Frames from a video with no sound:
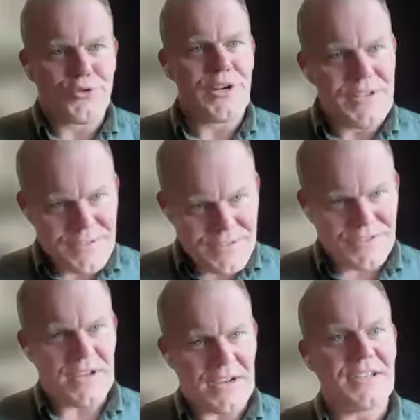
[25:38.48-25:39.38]
But
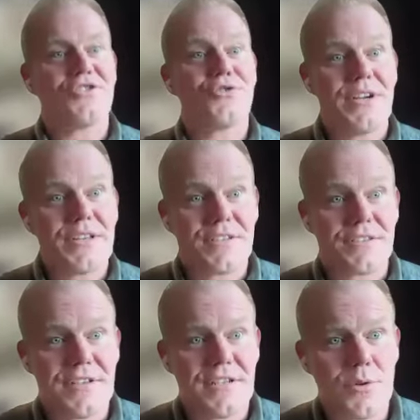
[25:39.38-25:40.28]
I had
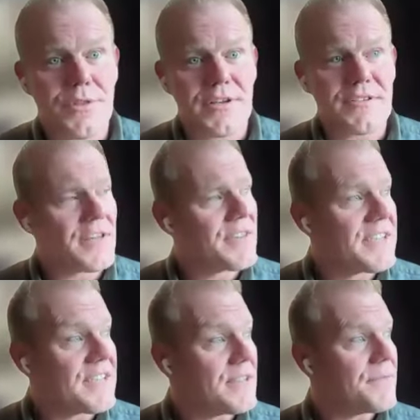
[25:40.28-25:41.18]
training to deal with that,
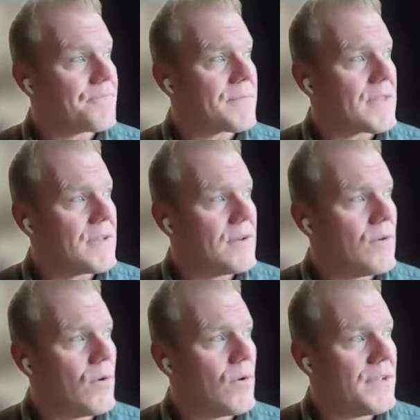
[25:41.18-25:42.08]
and I think
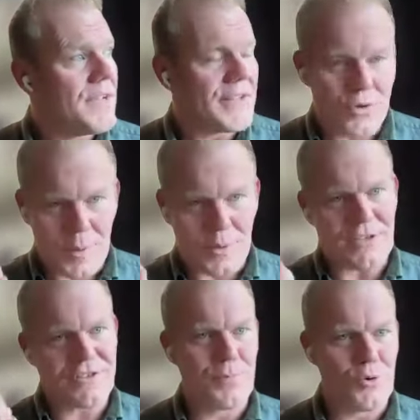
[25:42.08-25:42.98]
it's
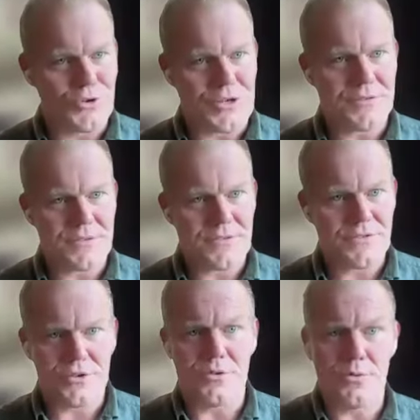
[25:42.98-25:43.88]
all about exposure
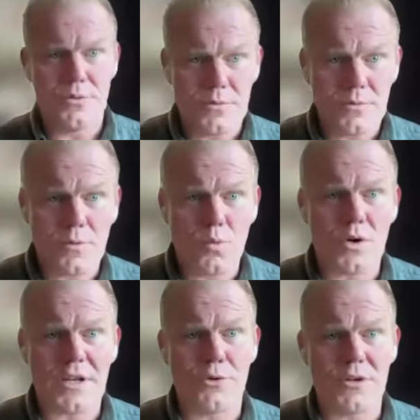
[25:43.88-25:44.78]
to
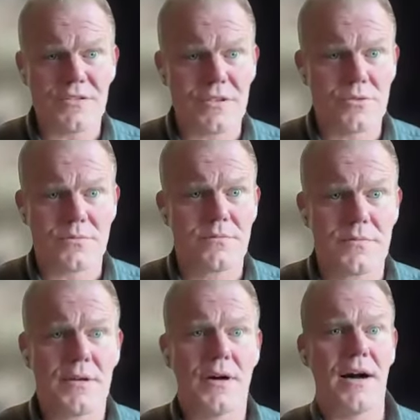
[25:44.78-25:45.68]
whatever it is.
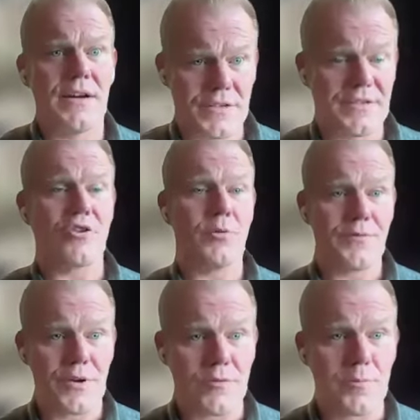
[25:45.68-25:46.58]
I had a
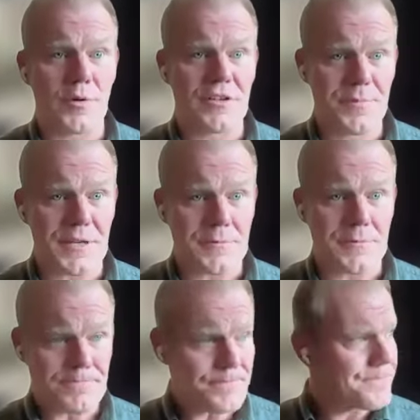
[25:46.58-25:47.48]
terrible fear of public
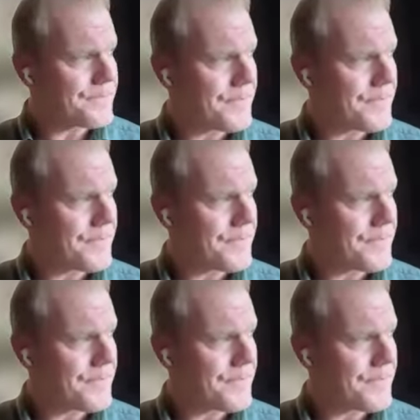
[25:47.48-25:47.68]
speaking,